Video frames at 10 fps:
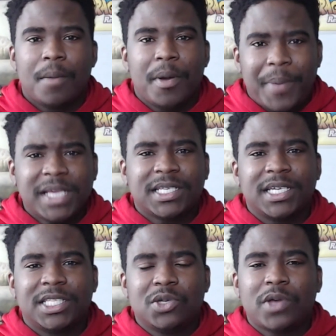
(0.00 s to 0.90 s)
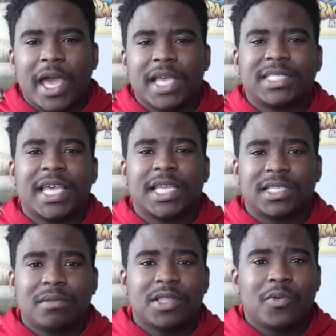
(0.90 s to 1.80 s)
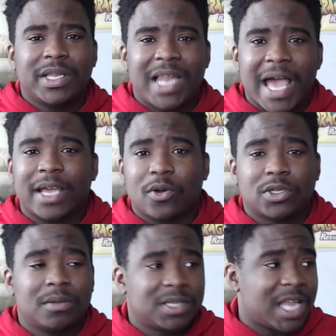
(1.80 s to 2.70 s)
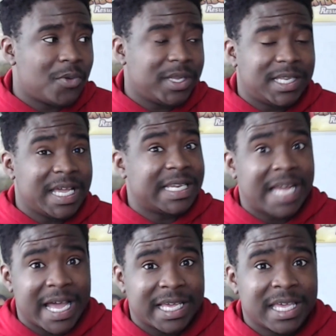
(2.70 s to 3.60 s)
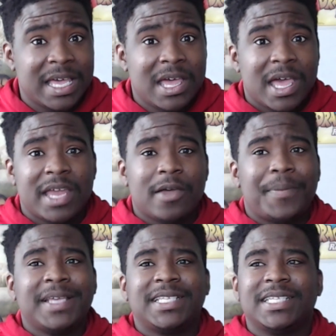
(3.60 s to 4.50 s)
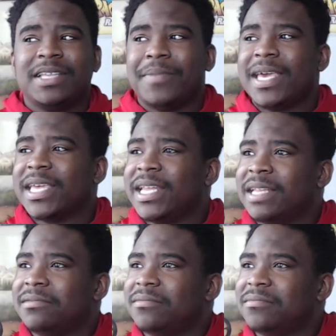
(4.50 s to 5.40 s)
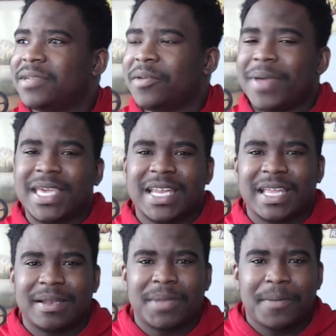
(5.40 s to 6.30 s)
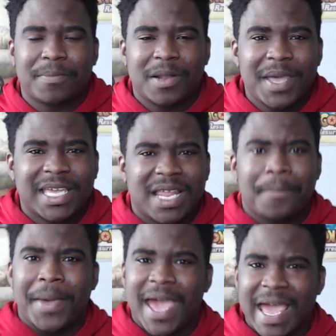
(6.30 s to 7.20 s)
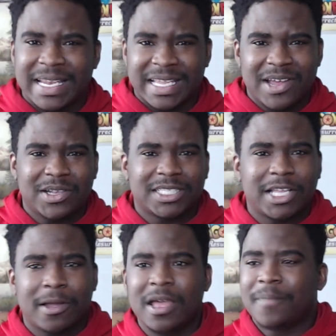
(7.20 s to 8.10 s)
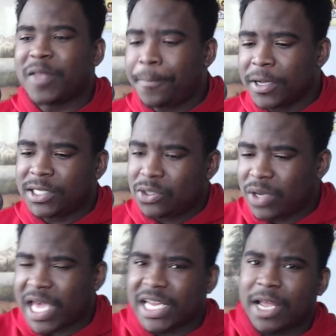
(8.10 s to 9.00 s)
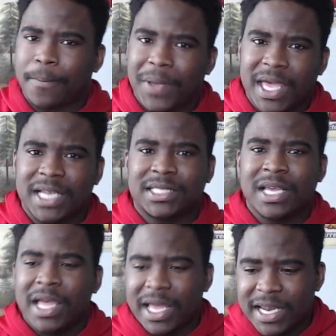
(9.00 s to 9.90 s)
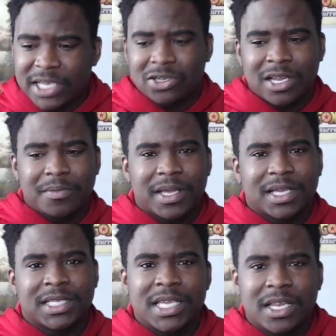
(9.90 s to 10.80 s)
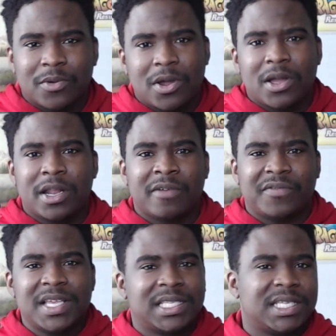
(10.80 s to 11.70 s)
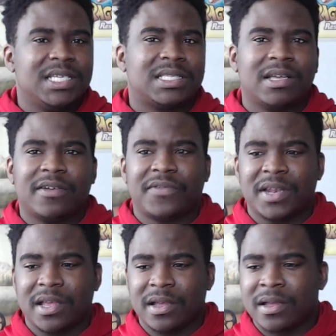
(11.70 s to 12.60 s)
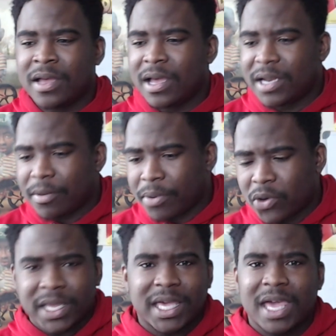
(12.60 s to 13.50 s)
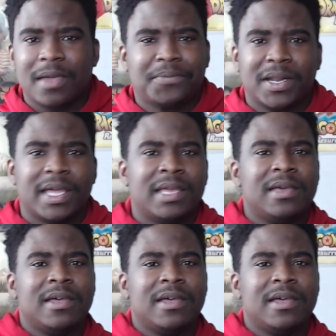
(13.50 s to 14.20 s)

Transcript: But basically, two K is taking something we like or something that we did like, and they're basically making it, they're making it, they're, they're making it bad, you know? It's they're, they're putting two K in their pants and then trying to make us eat it with all their V C stuff and their, their broken gameplay,